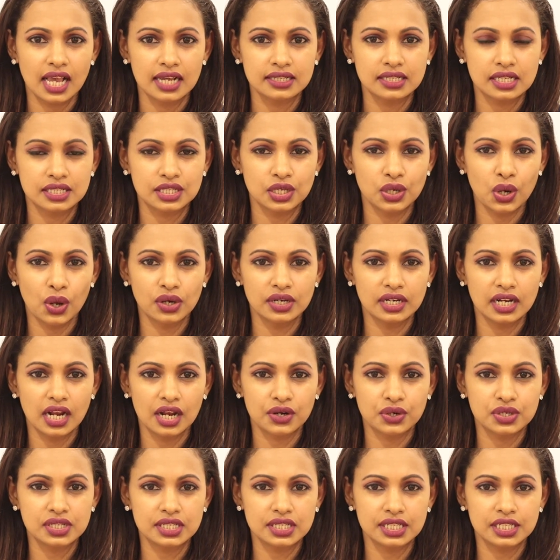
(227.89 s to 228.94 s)
as the Ceylon
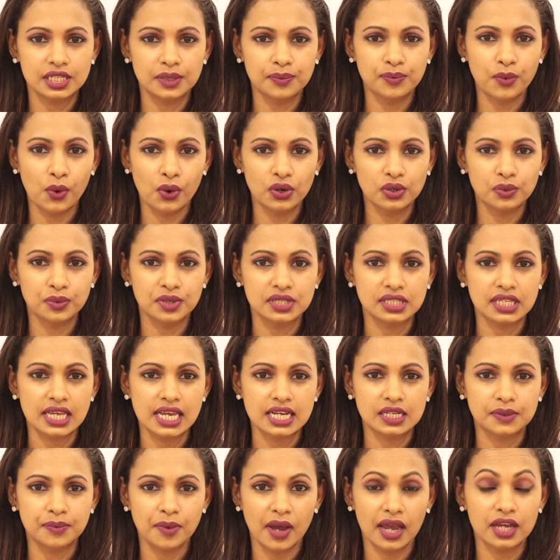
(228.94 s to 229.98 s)
Electricity Board was
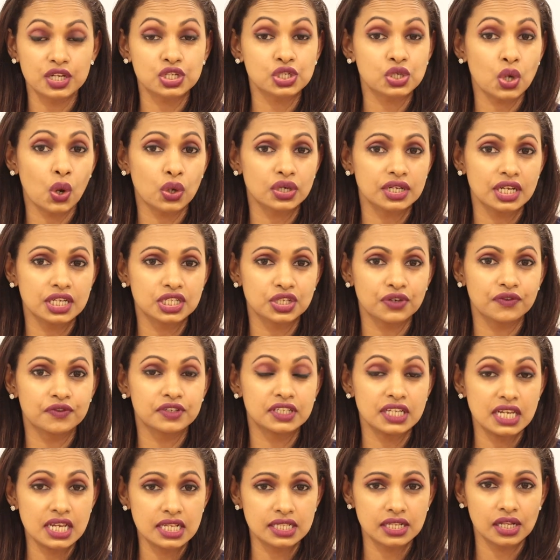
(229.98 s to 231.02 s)
hit by a shortage of
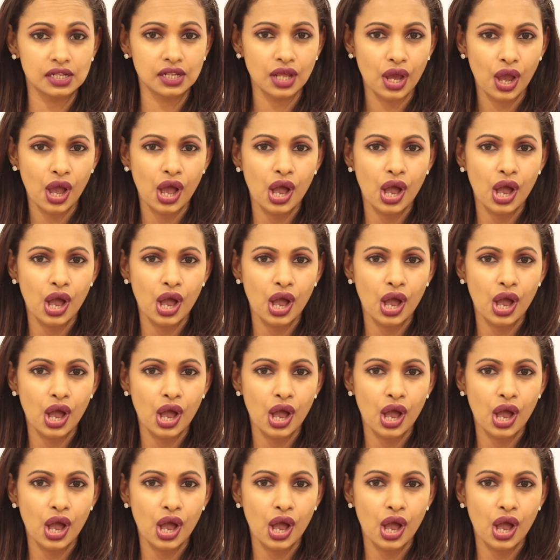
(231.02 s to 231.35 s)
diesel,